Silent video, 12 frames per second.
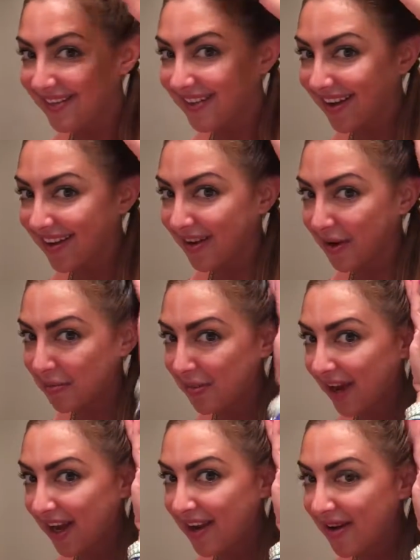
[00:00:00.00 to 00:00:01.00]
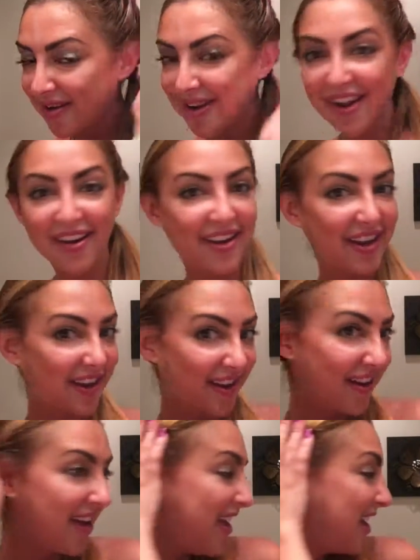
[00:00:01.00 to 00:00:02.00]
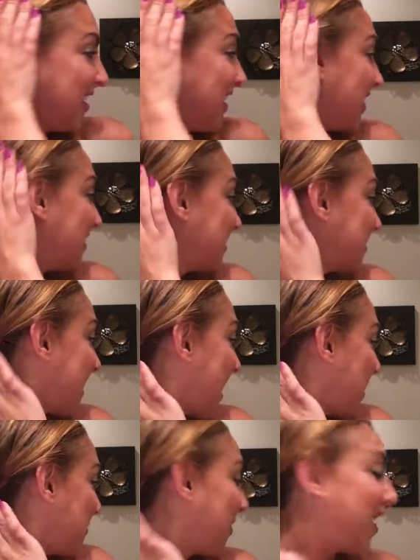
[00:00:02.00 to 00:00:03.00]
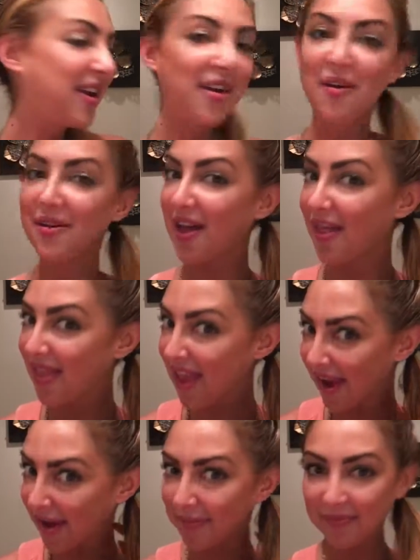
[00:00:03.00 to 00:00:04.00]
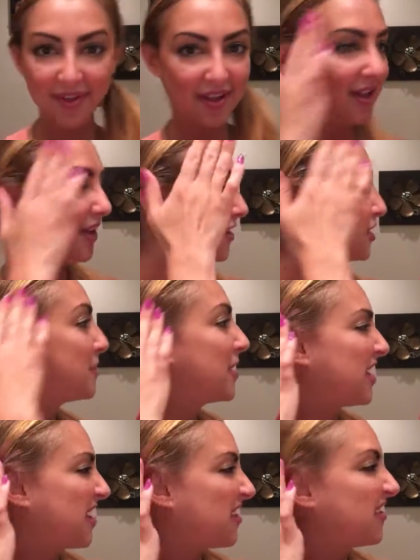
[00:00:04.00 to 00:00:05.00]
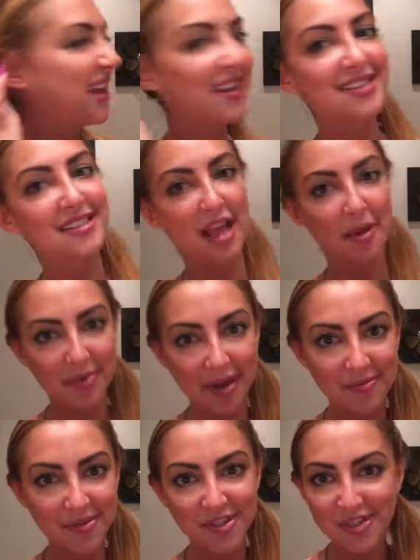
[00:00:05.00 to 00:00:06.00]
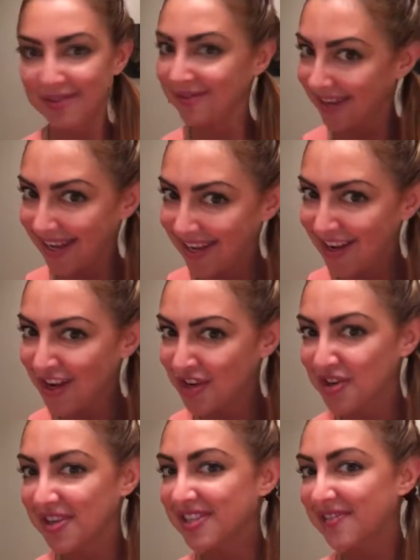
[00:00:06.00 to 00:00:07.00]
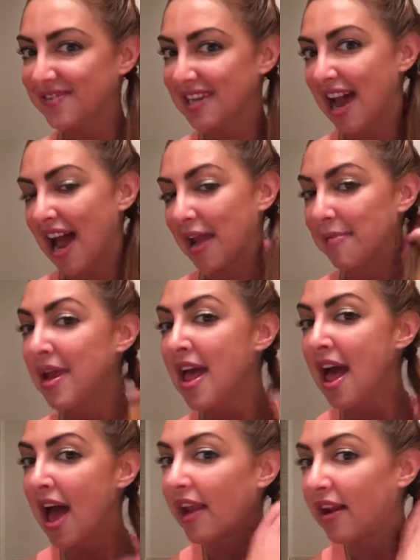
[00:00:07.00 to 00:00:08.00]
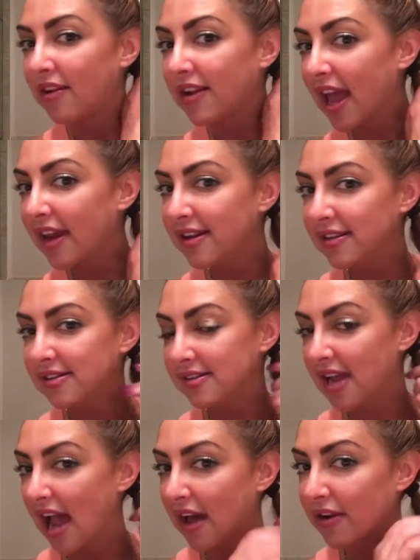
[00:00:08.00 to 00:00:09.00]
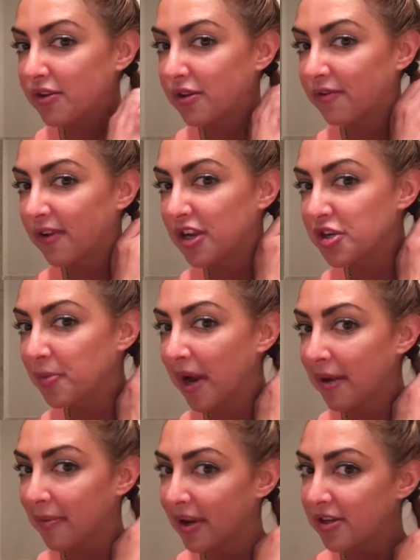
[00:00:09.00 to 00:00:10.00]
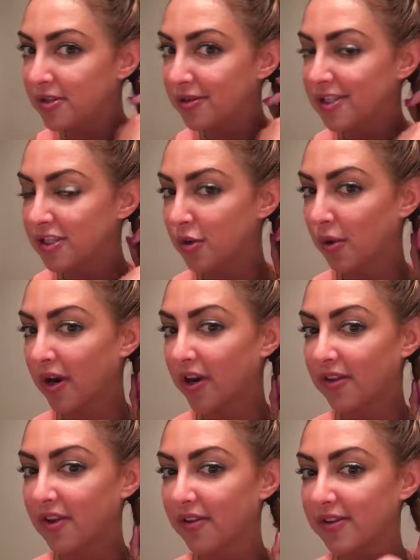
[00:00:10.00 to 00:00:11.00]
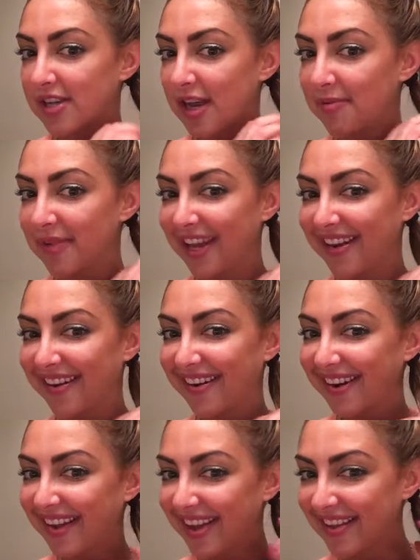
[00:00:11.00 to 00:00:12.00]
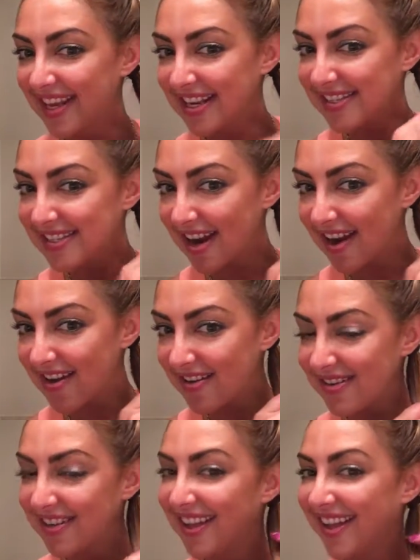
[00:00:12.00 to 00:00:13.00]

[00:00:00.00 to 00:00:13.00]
You got a little braid going on here. You got your side braid going on there. This will be a little less sloppy. I'm just in interest of time. And I'll get into how to do a French braid. I'm gonna do a tutorial another time later. Thanks, Daryl.